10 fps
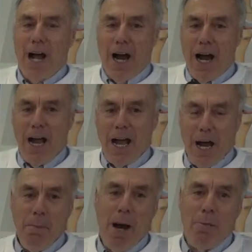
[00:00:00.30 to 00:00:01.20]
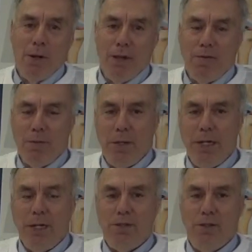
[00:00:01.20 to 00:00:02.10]
Hi, I'm Bob Willard from the
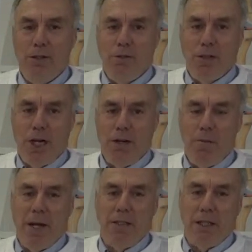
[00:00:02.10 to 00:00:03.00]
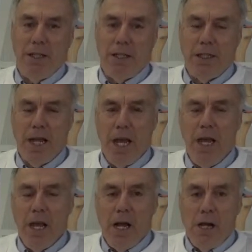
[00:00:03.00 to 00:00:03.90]
Knee Institute in Regenerative Medicine, and
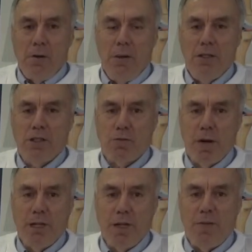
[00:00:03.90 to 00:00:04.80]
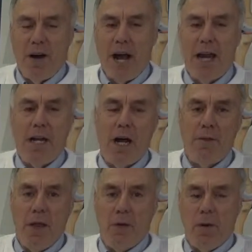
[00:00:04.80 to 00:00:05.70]
today we just want to define
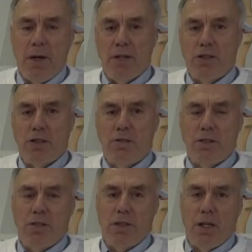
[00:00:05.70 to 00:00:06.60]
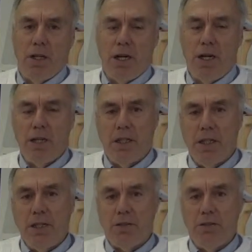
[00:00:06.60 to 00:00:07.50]
another one of the services that are done at the
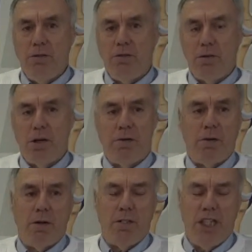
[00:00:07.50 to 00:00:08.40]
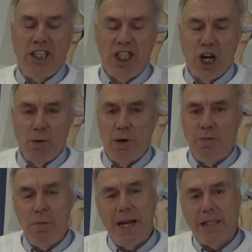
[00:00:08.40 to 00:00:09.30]
Knee Institute in
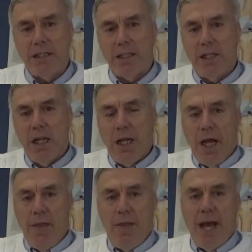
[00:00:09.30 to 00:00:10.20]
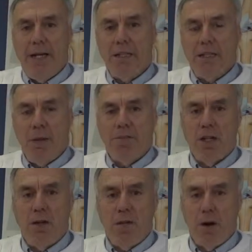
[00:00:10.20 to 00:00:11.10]
Degenerative Medicine, and that is stem
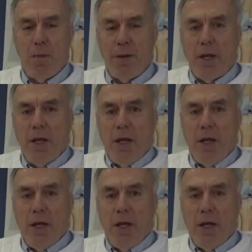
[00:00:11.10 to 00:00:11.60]
cell therapy.